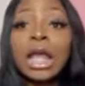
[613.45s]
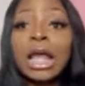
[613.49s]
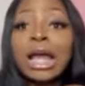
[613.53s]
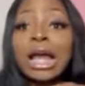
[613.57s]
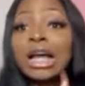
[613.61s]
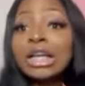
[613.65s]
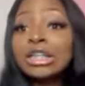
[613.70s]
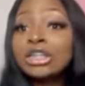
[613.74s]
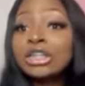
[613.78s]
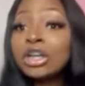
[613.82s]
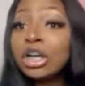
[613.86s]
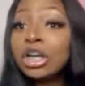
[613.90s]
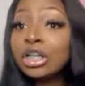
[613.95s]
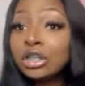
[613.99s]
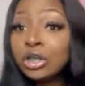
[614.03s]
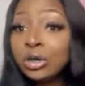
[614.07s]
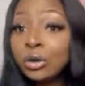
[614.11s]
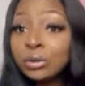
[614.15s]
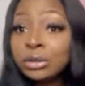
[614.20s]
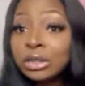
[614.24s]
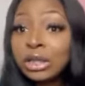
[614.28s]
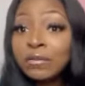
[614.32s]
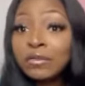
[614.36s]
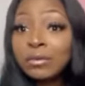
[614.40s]
As y'all
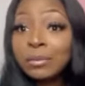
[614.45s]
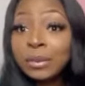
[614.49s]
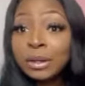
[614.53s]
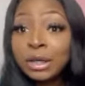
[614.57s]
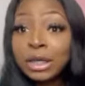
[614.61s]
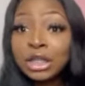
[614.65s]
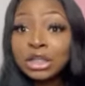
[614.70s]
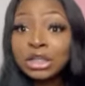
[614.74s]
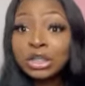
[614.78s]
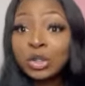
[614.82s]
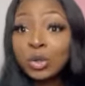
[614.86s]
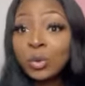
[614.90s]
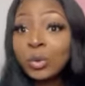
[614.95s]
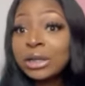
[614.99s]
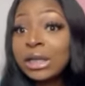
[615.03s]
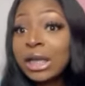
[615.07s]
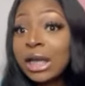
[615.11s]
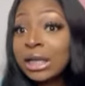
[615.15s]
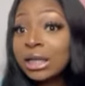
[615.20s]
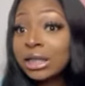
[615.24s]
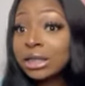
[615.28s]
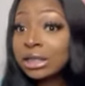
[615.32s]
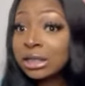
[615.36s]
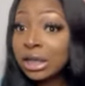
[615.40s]
know, Devin Booker is good
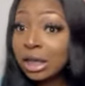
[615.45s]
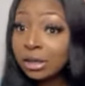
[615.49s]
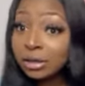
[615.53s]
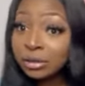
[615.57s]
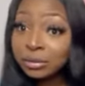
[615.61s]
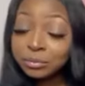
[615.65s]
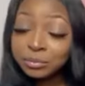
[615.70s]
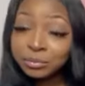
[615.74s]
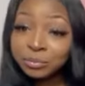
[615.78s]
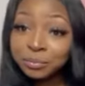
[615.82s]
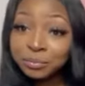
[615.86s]
Kendall Jenner.